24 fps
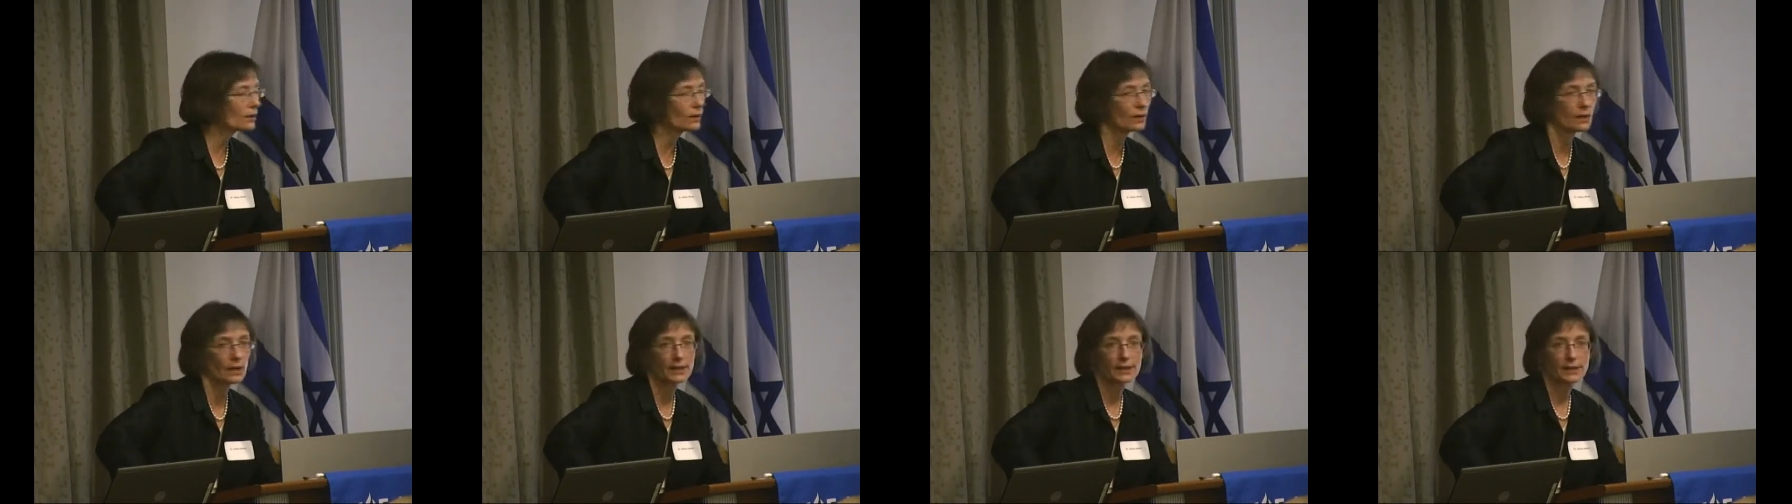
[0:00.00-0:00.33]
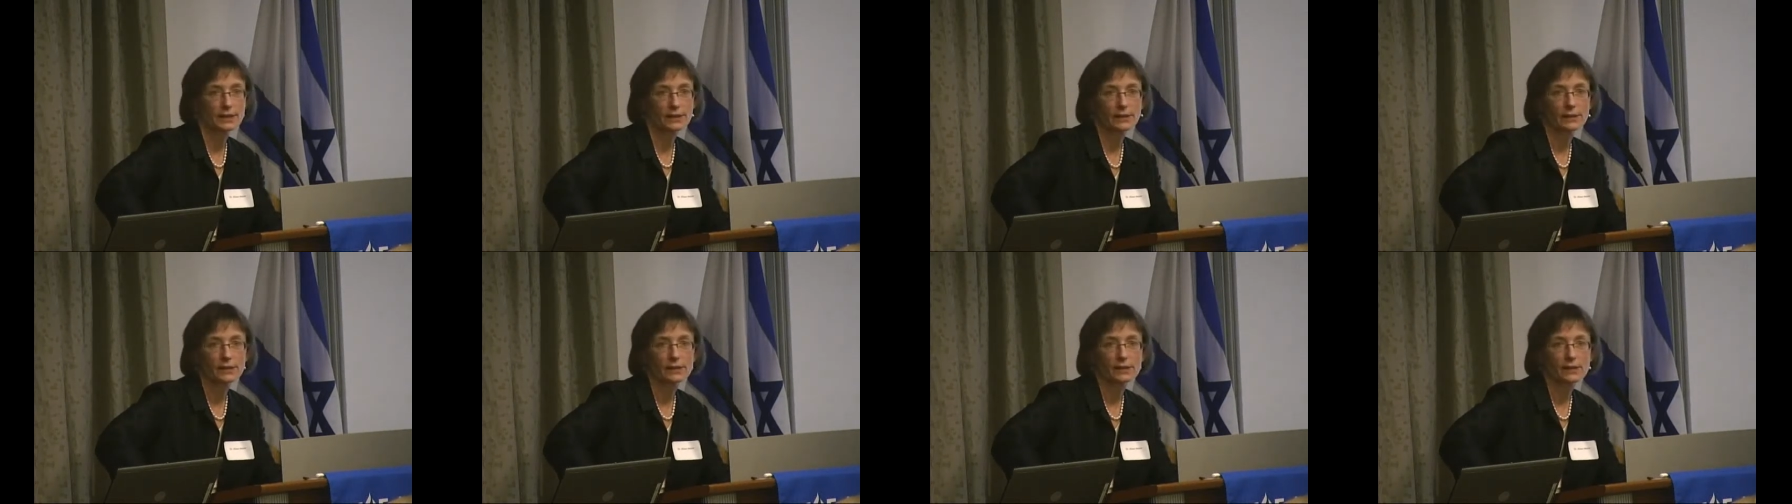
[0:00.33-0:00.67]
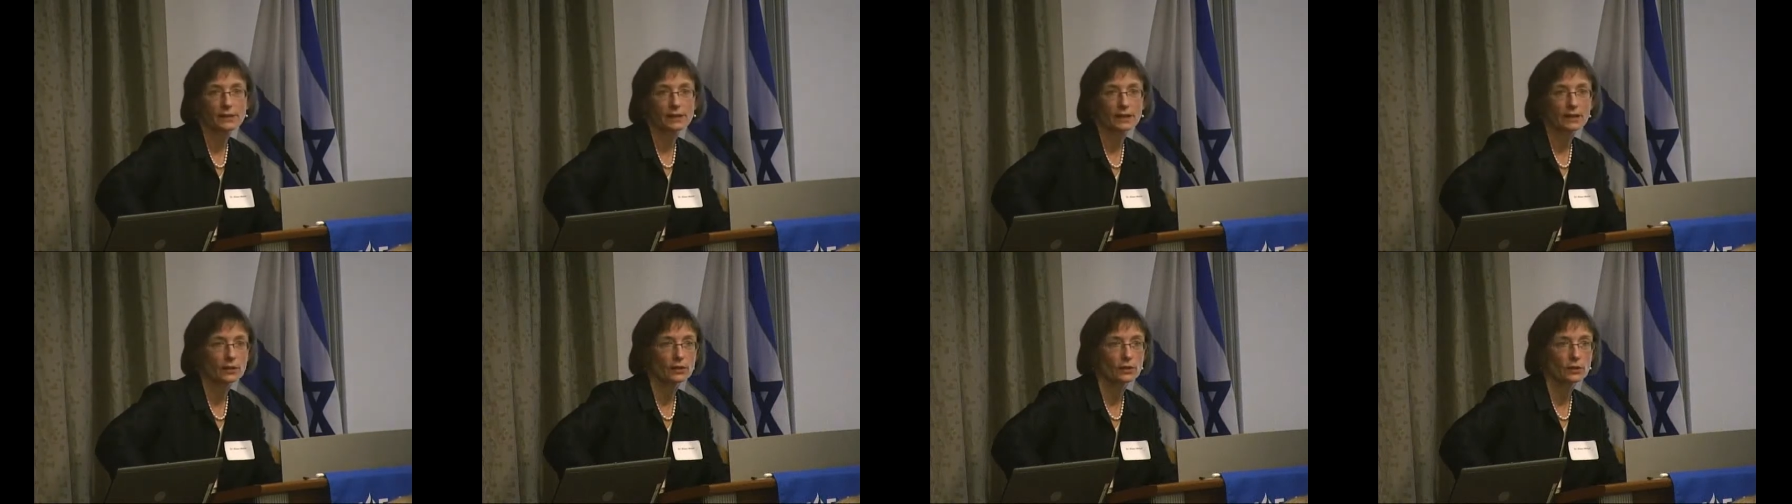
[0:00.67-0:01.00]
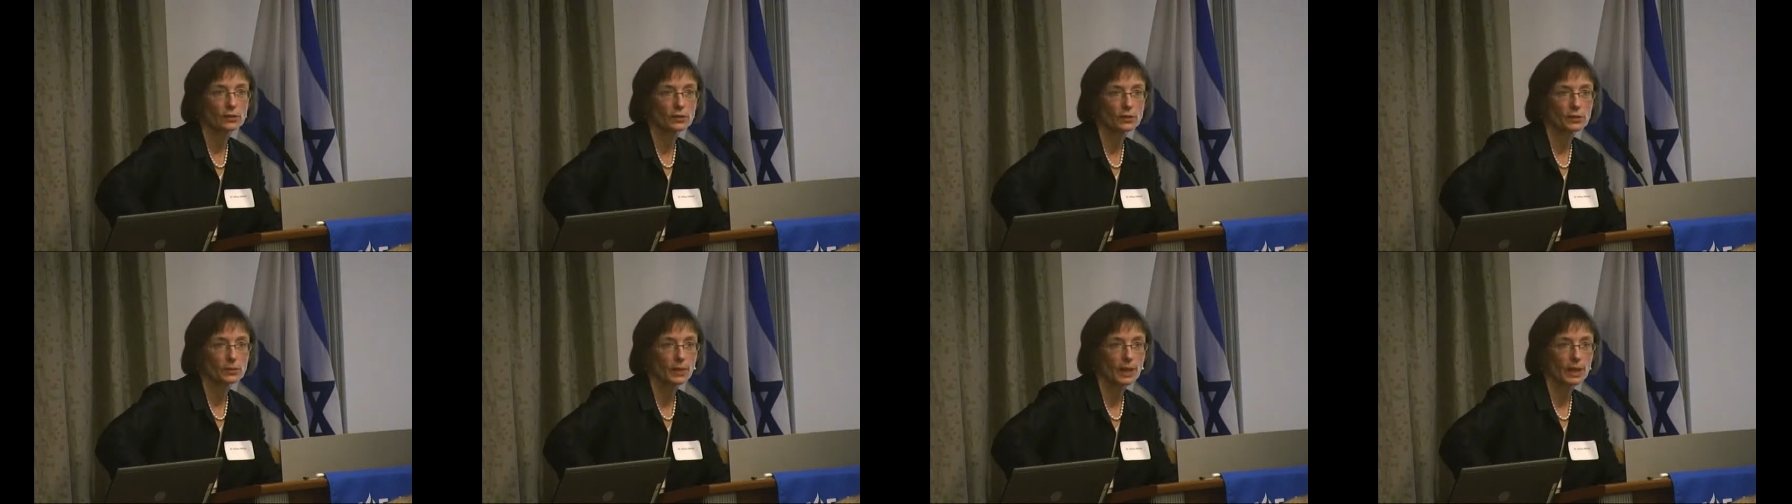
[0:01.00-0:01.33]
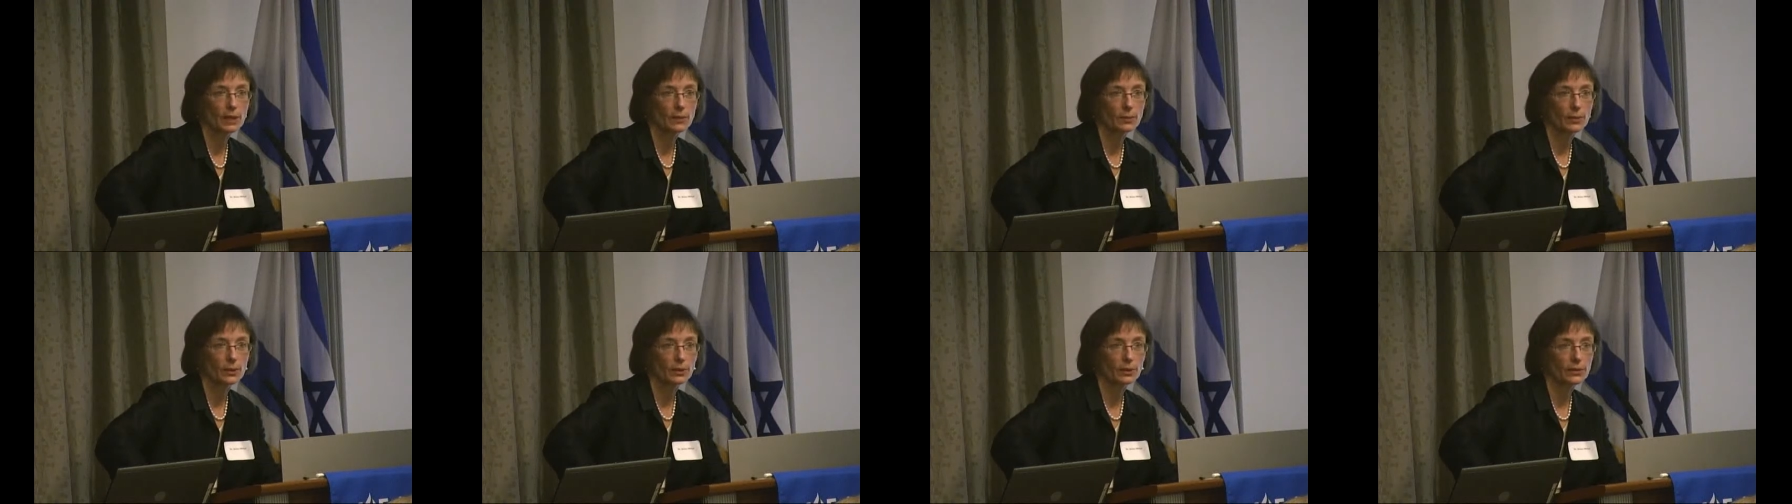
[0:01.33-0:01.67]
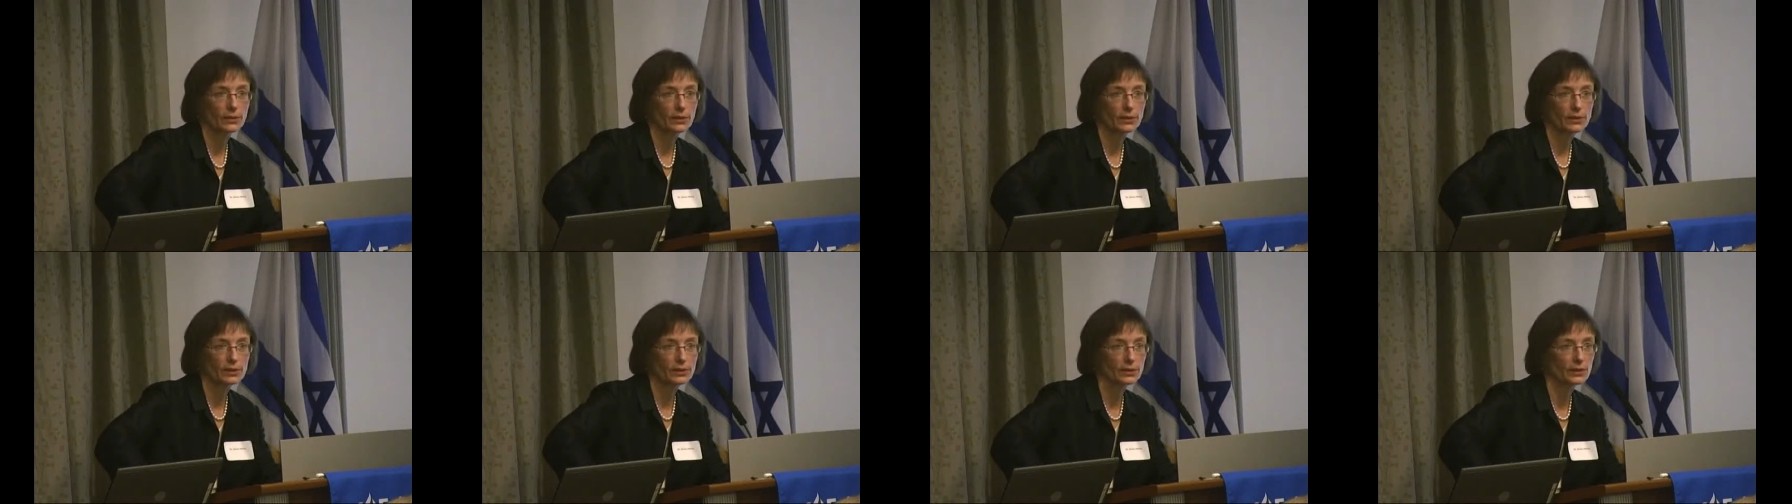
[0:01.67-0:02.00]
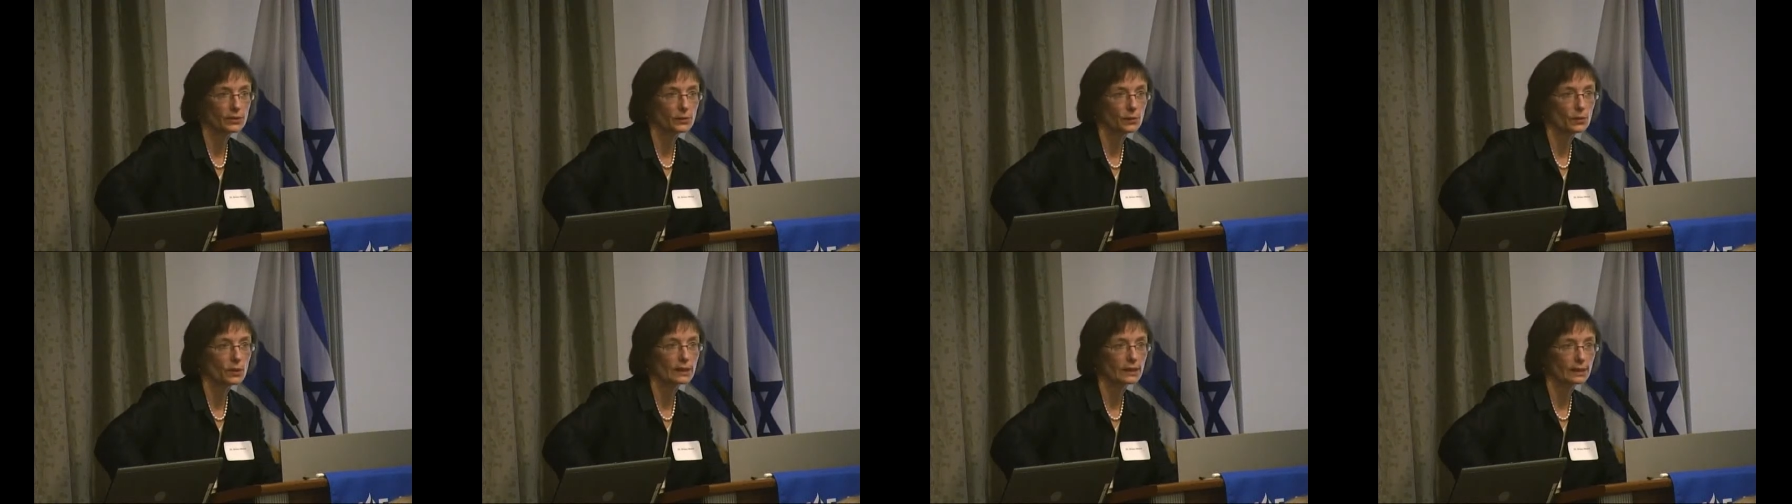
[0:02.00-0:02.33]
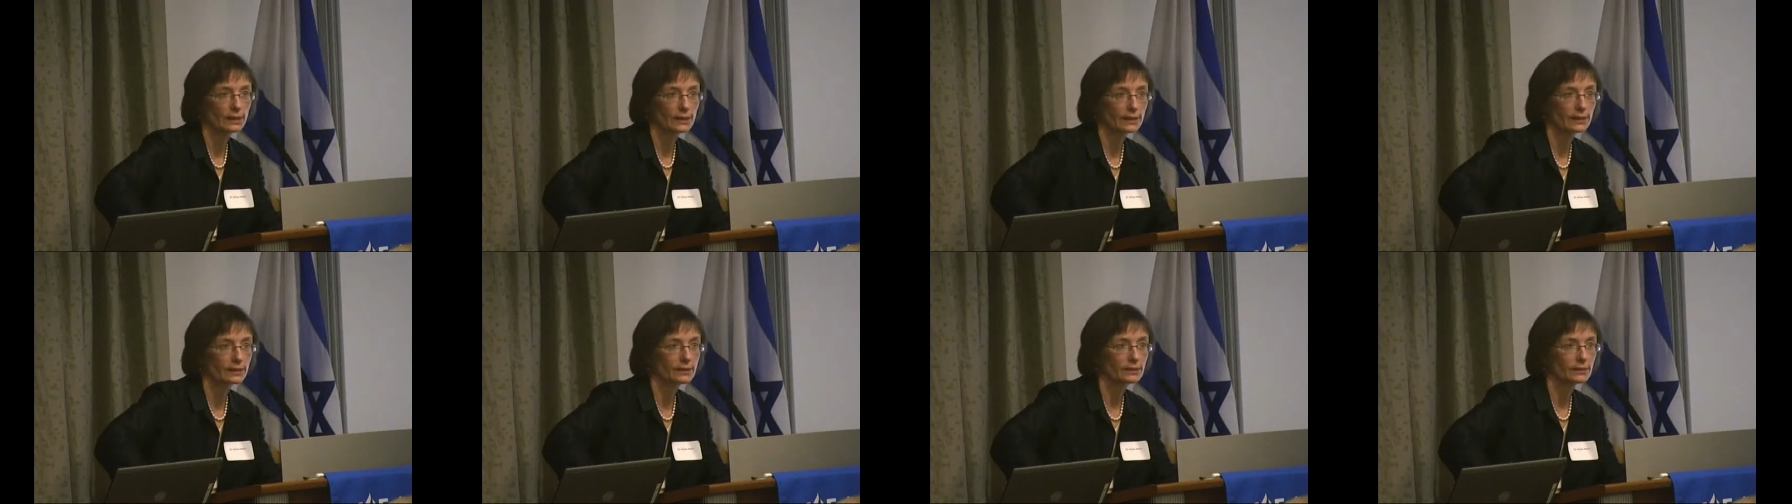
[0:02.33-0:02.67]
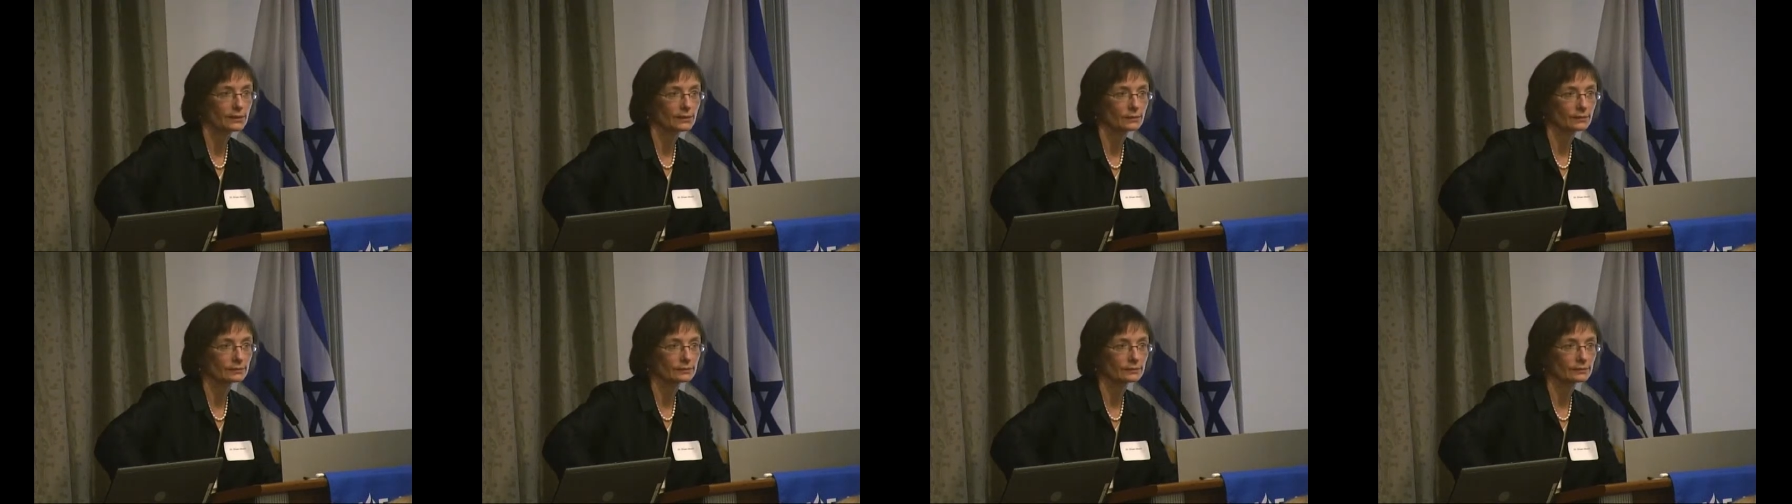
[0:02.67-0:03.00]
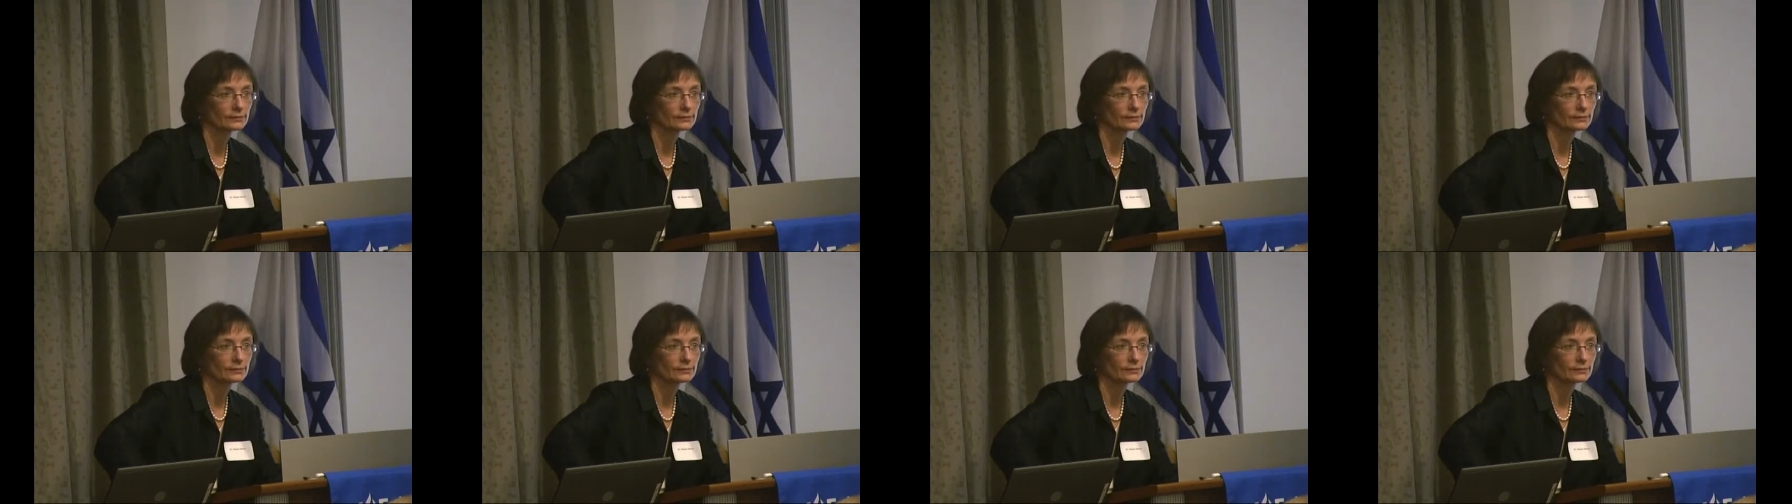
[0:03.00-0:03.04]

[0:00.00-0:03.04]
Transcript: crisis in the newspaper, this is what it is.